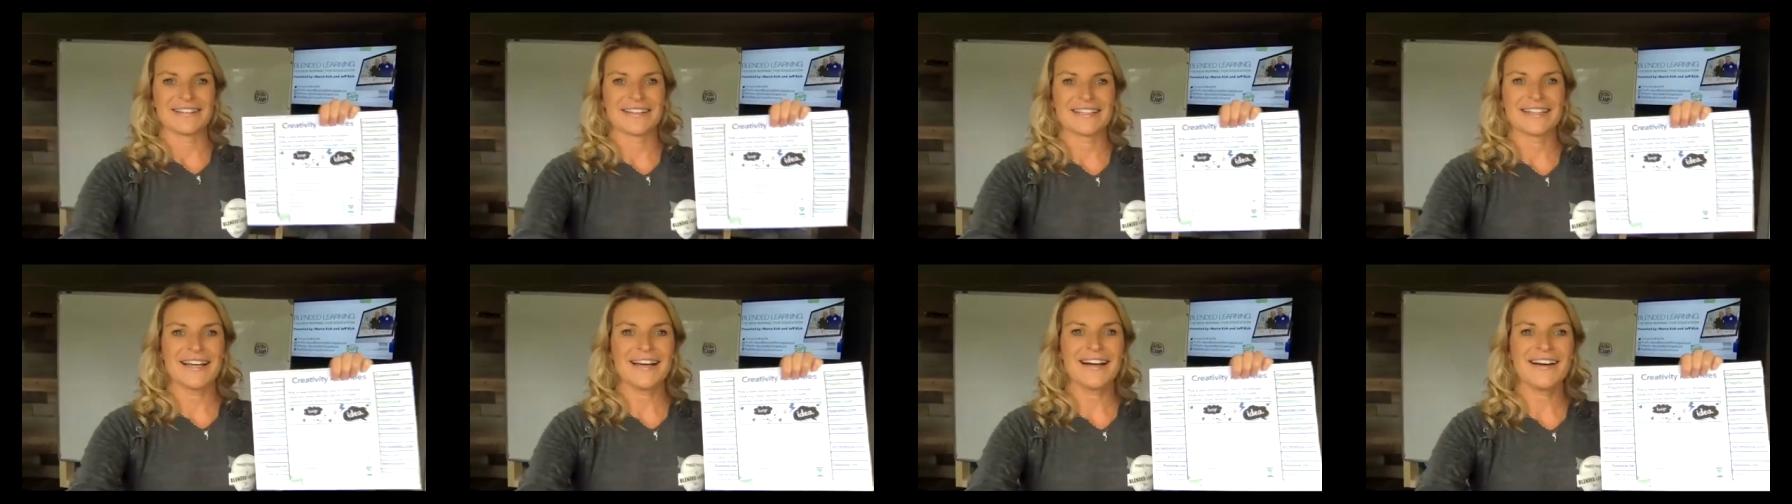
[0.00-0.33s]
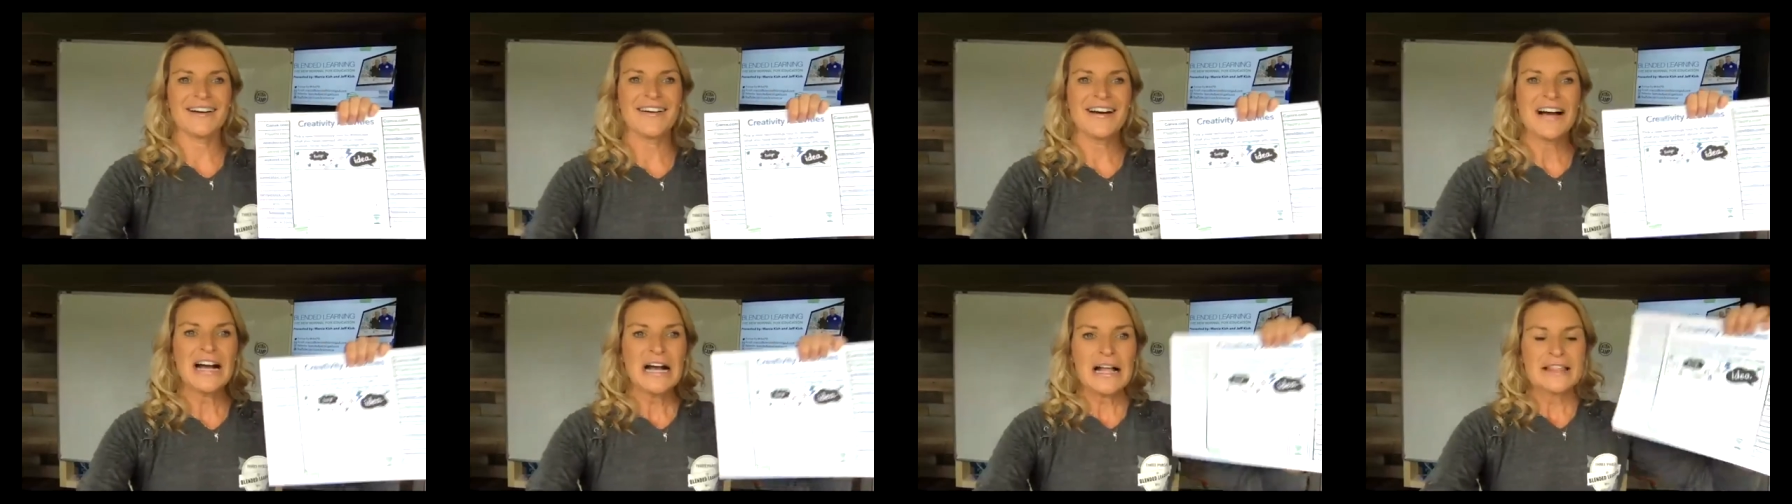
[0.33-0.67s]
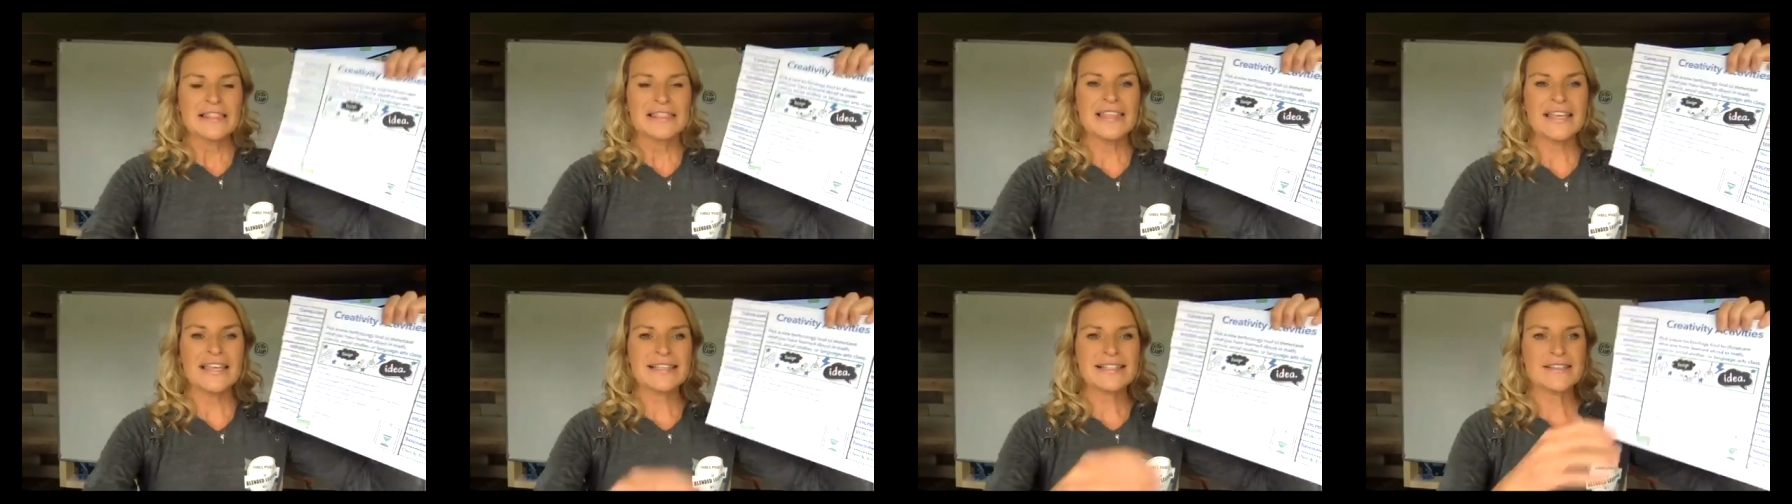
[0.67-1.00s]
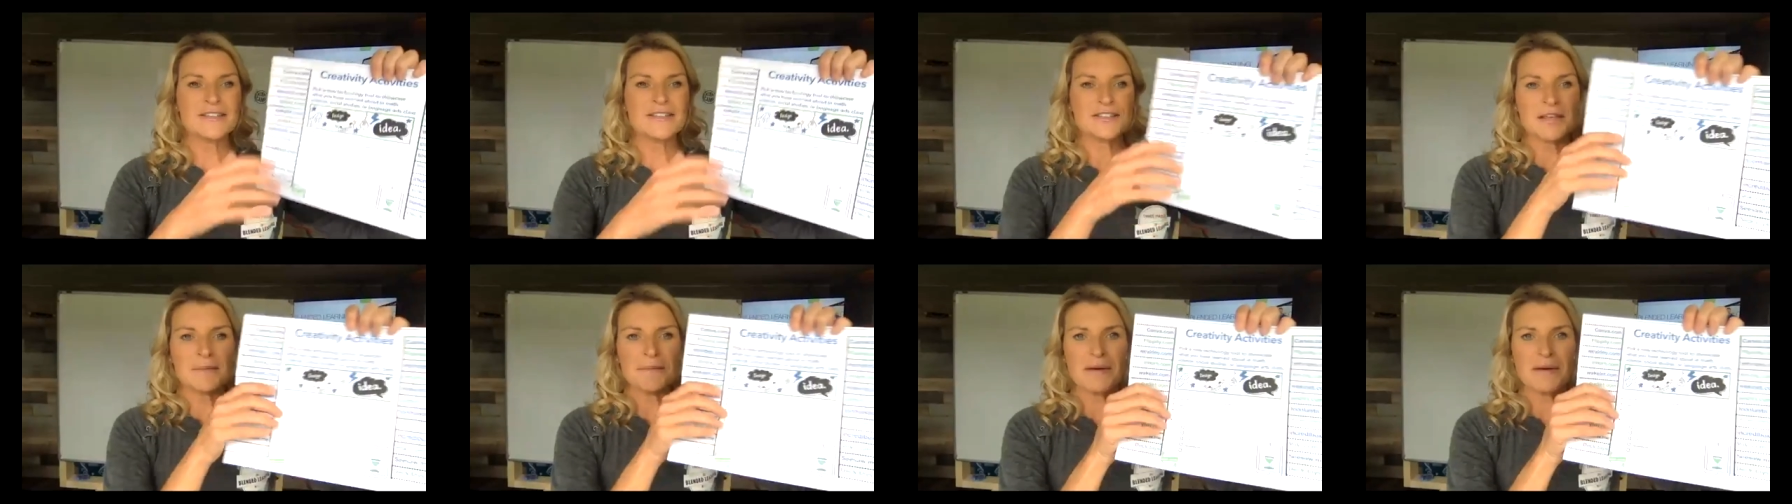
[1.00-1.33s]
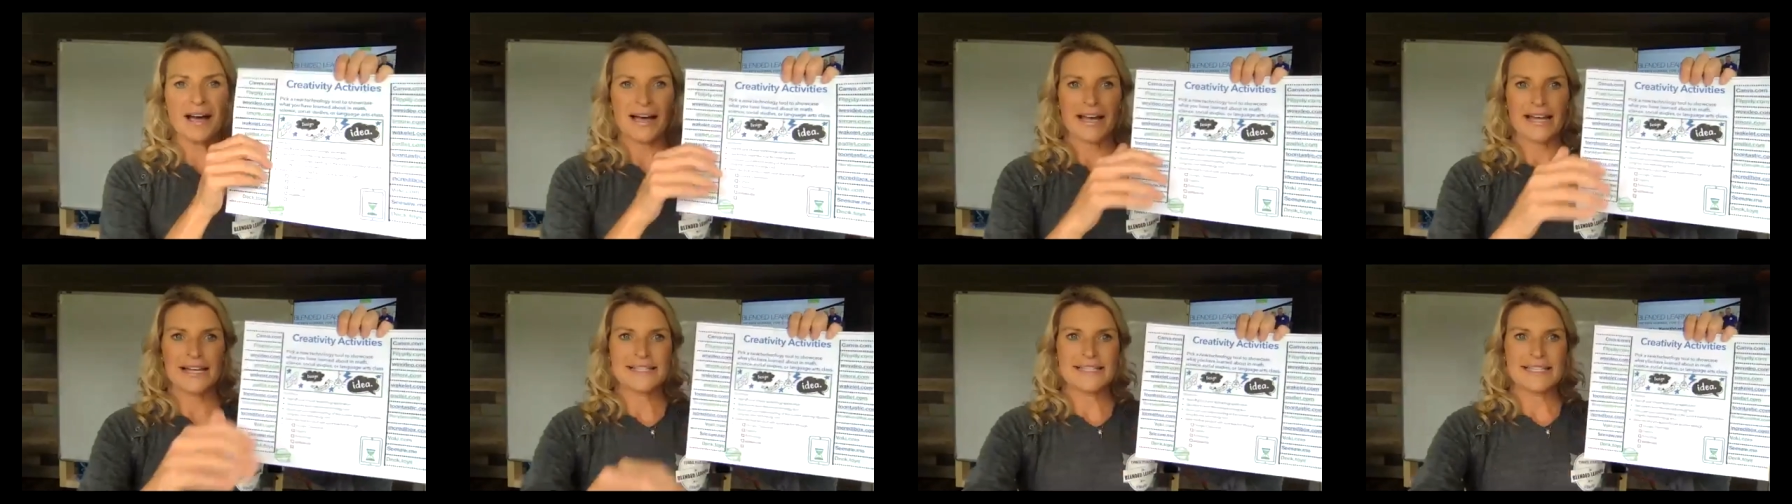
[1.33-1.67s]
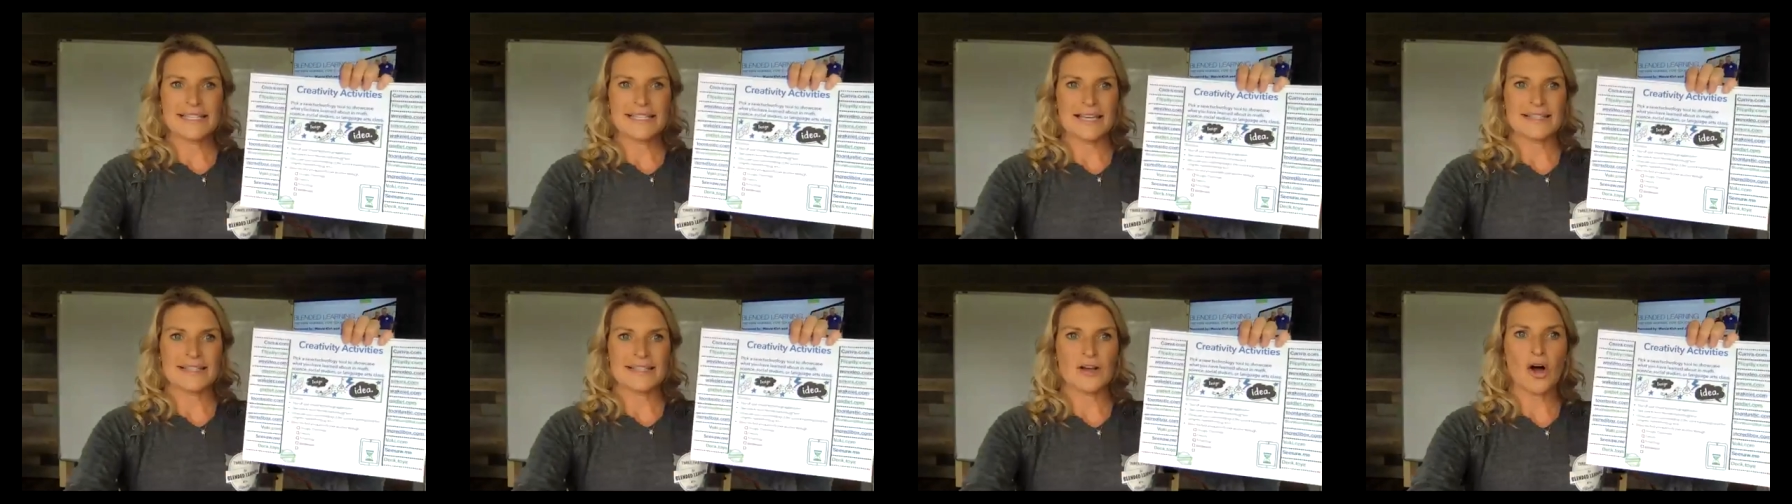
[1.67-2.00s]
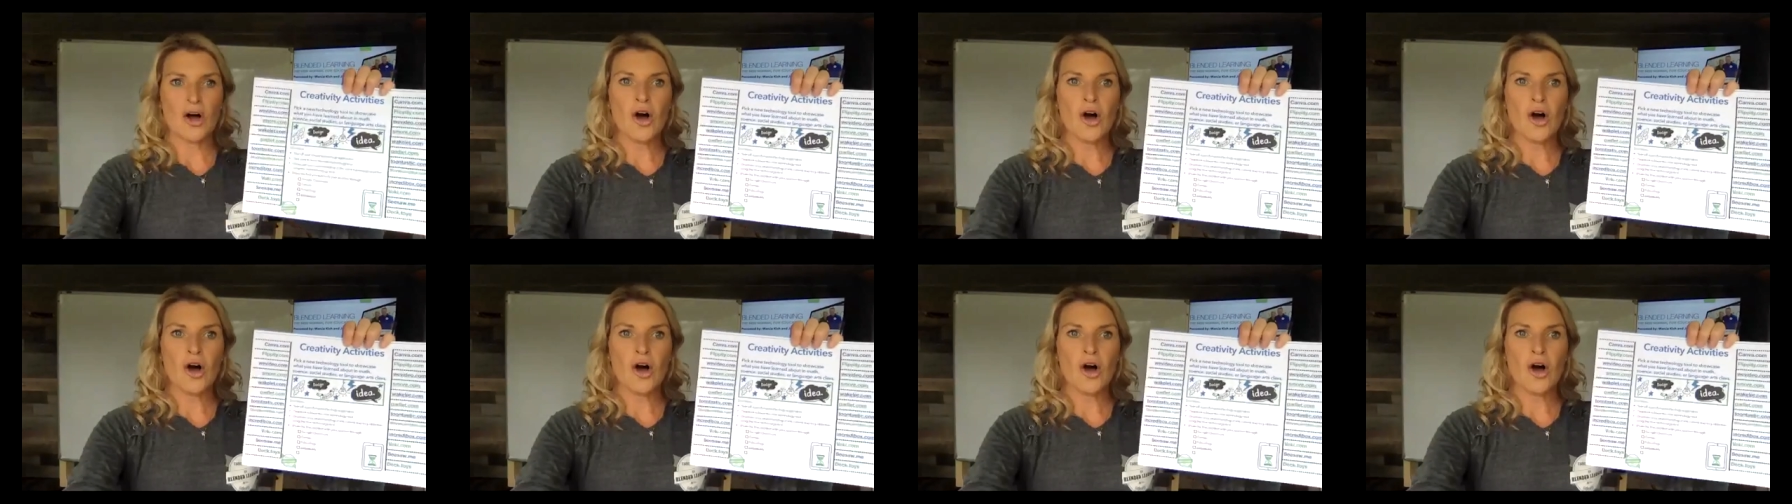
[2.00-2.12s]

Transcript: we go. This is some ideas.